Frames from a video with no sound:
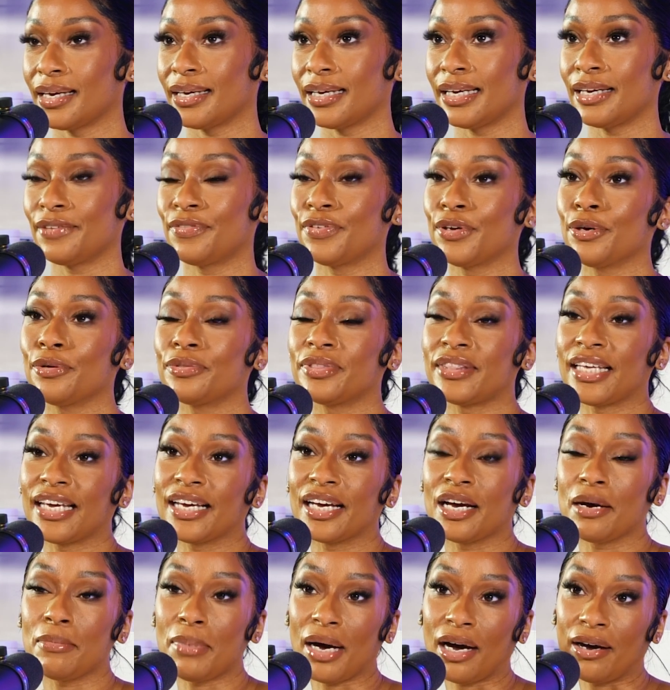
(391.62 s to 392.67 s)
if you
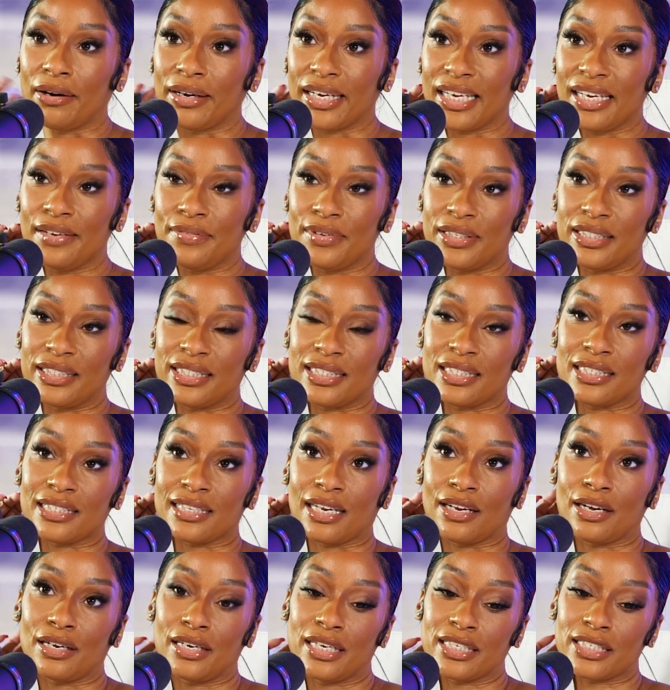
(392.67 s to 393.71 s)
think about even just,
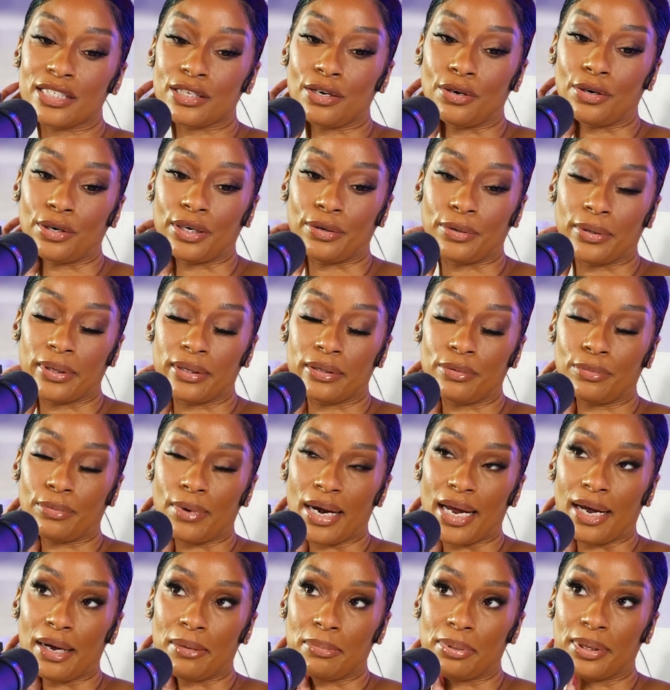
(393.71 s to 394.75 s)
let's go to
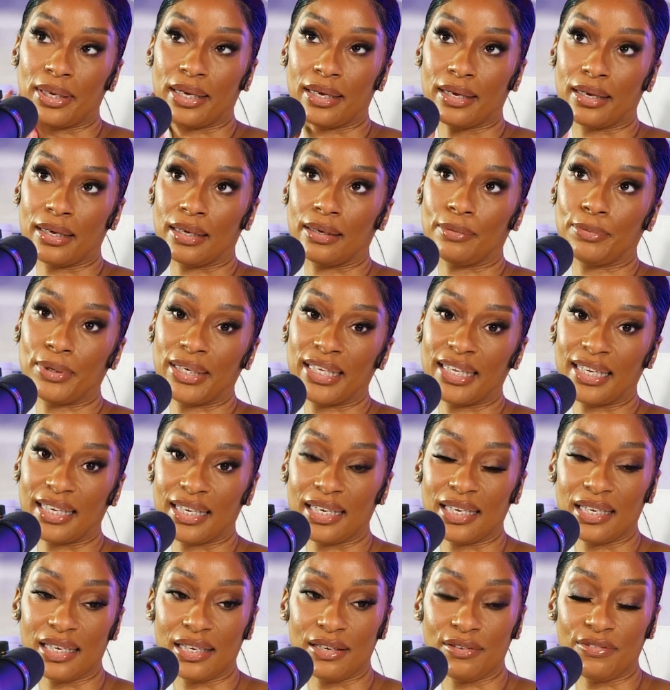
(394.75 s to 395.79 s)
rap, when
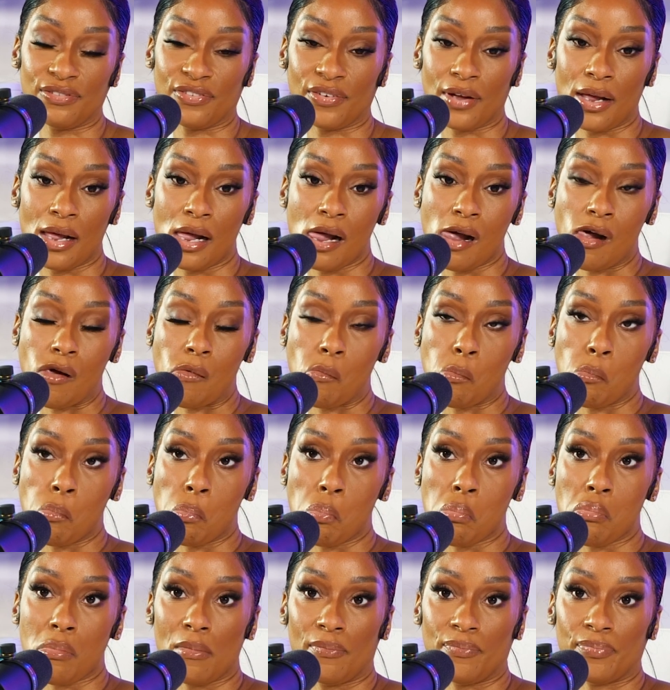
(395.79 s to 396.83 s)
Eve,
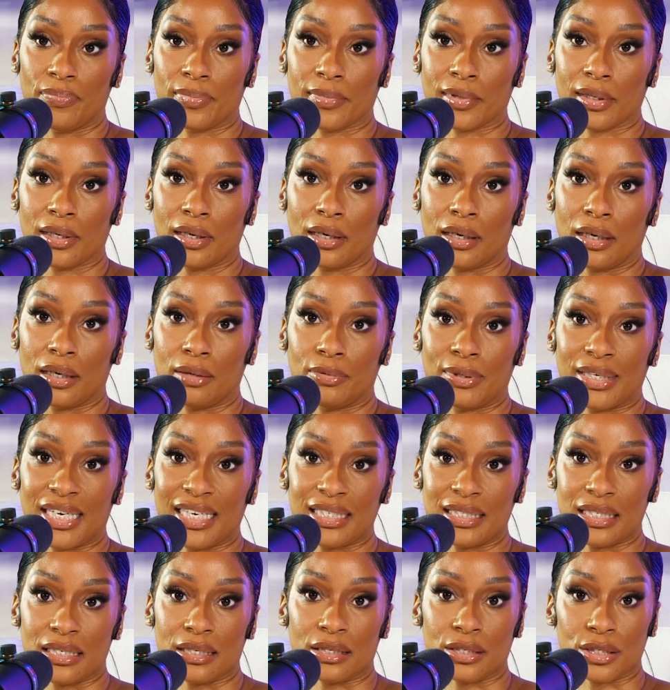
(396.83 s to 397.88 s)
when they
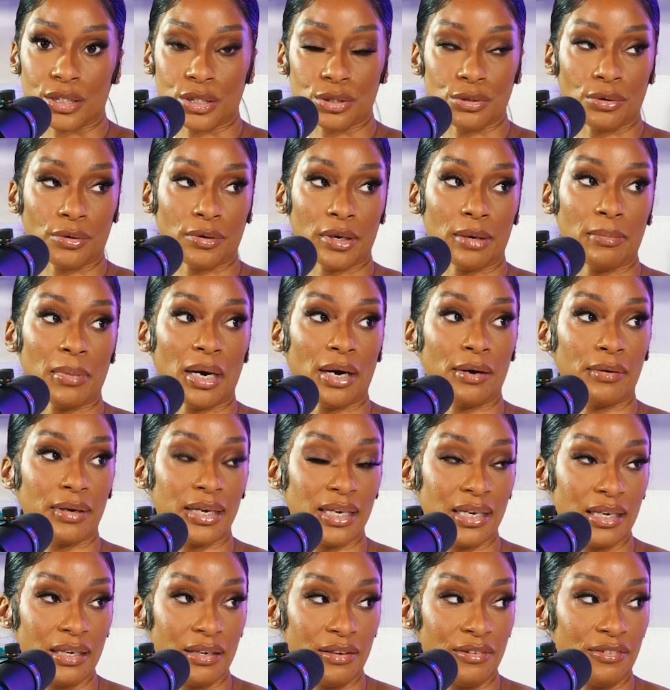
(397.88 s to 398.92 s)
tell the story about
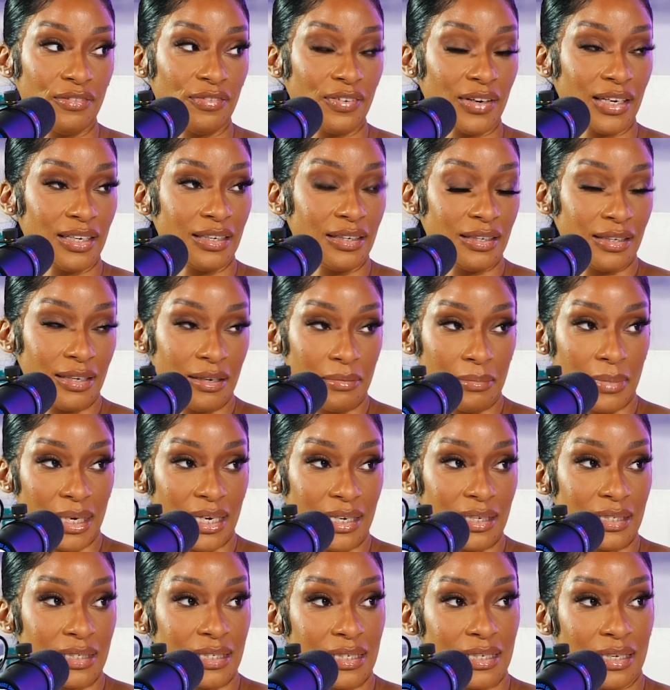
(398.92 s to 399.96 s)
Eve and
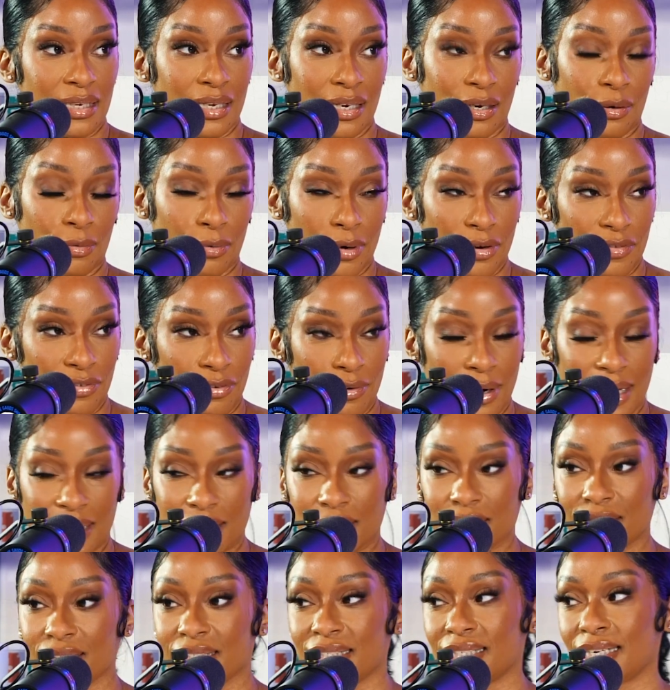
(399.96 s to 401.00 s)
DMX and the Rough
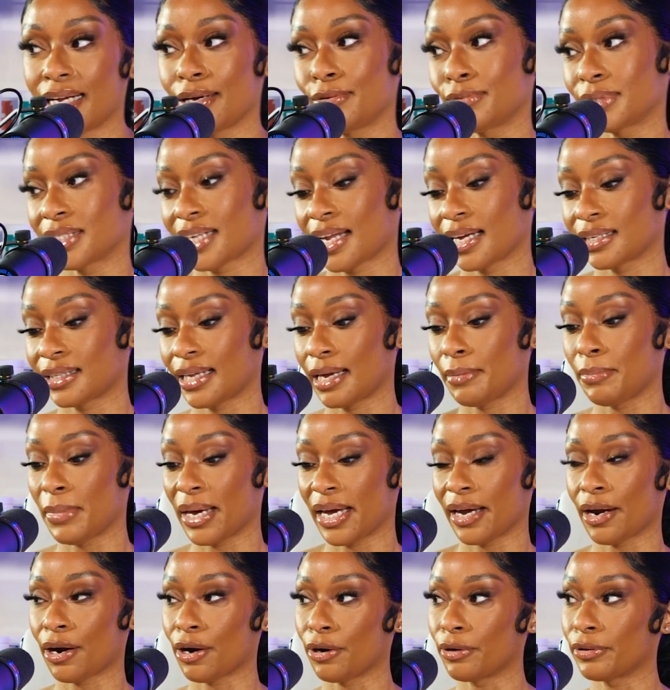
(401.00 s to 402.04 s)
Riders, and they was like, they
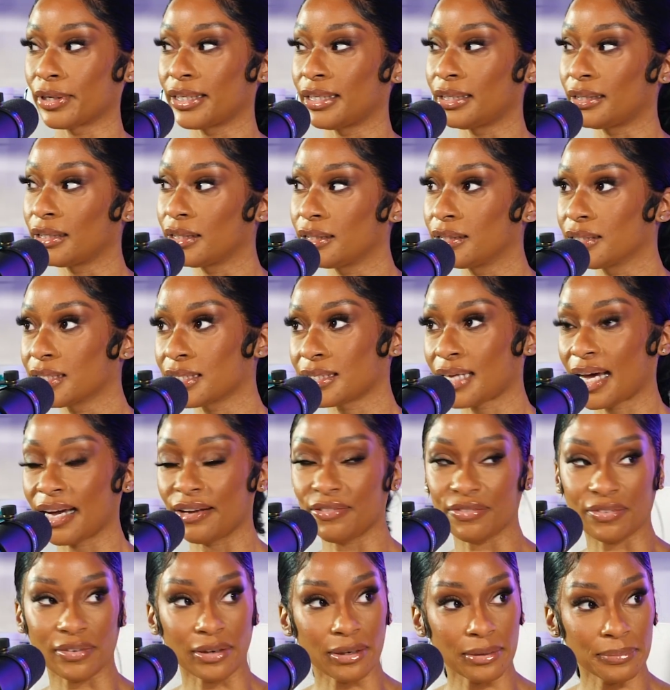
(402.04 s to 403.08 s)
made her get in a
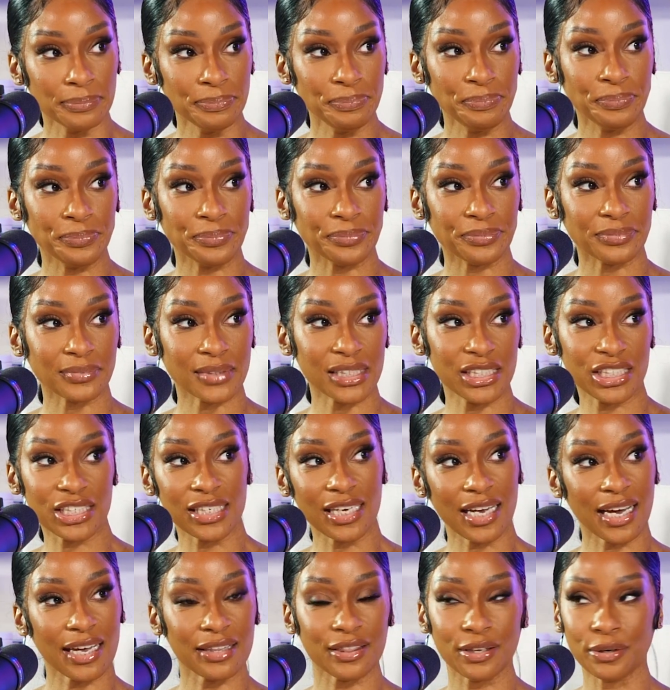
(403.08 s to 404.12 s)
cypher, and
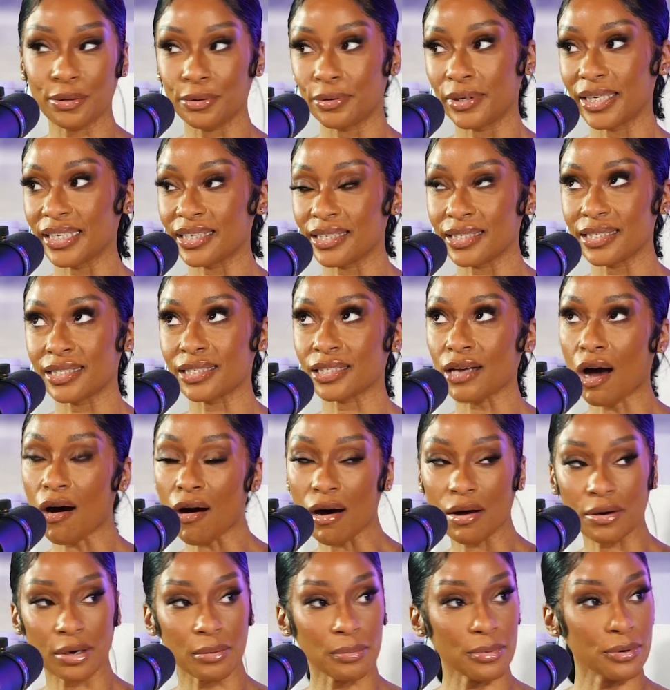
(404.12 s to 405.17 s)
she had to go against
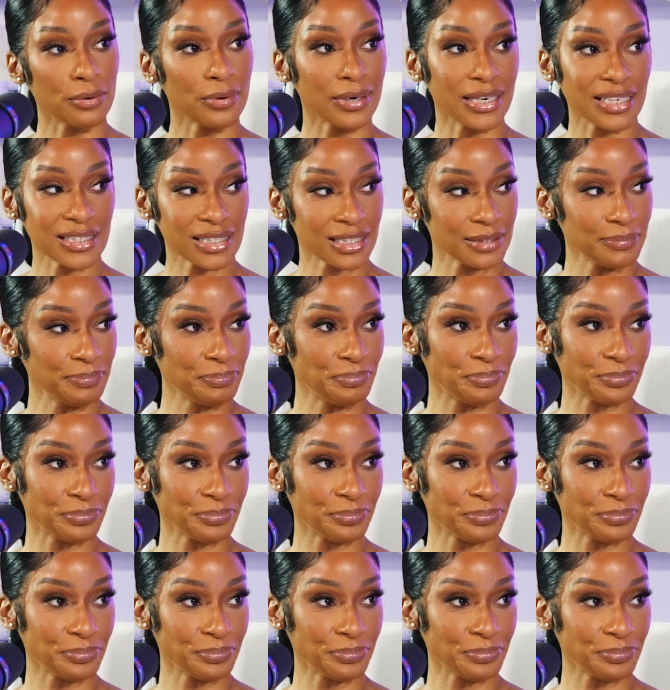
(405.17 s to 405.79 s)
all the boys.